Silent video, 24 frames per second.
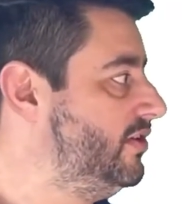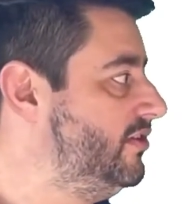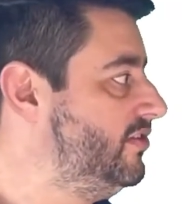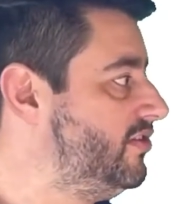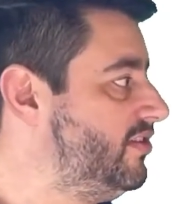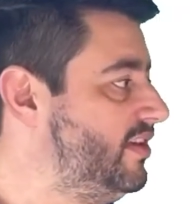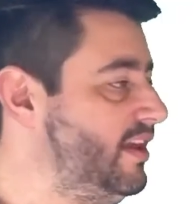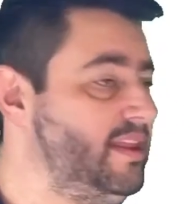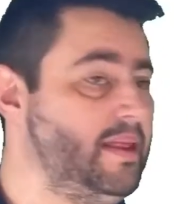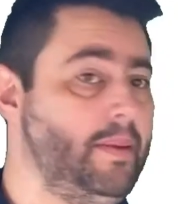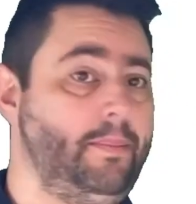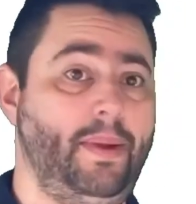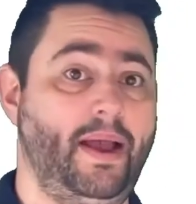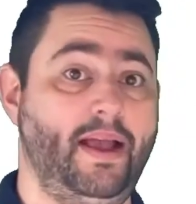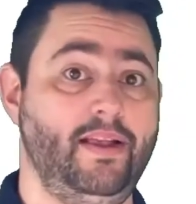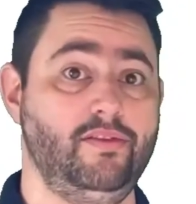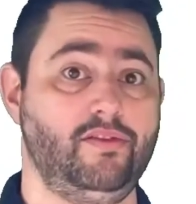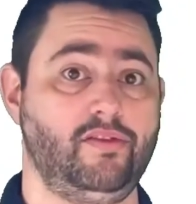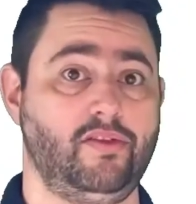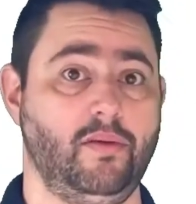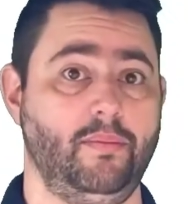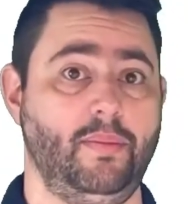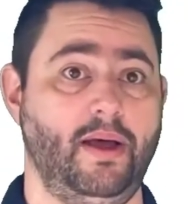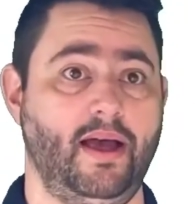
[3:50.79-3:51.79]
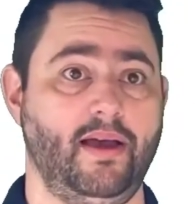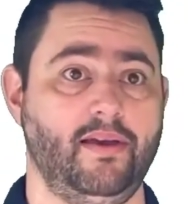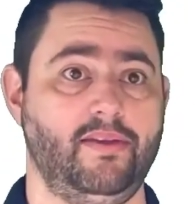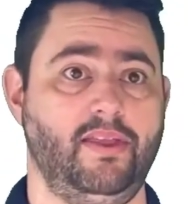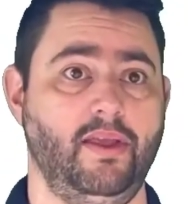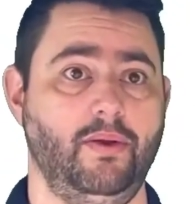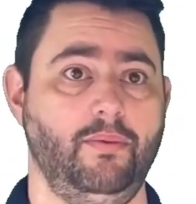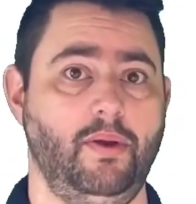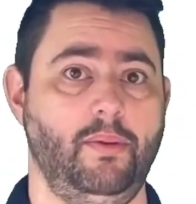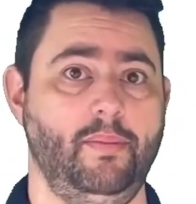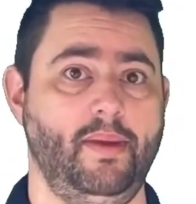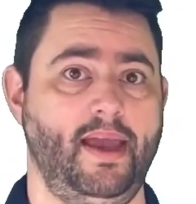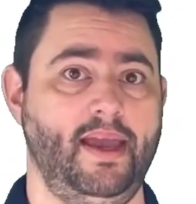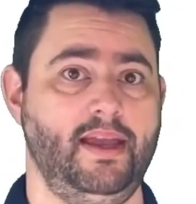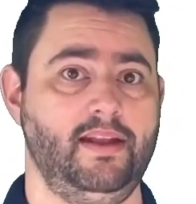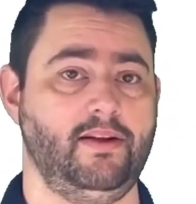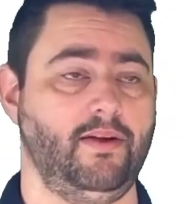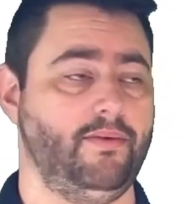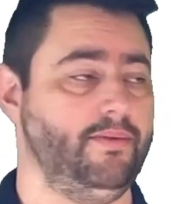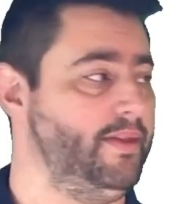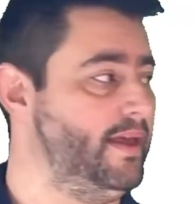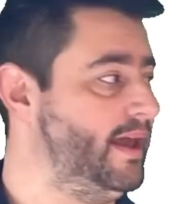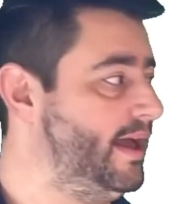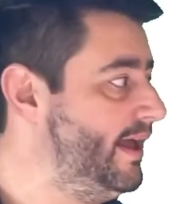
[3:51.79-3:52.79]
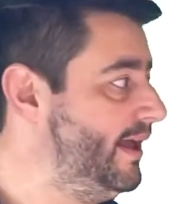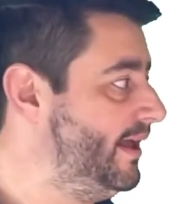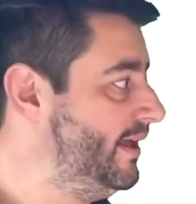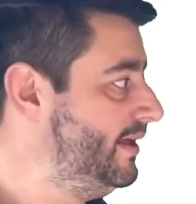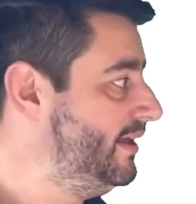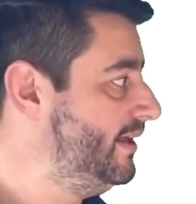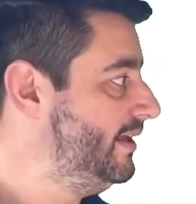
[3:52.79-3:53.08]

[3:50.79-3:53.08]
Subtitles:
see the pencil mark that we made on there,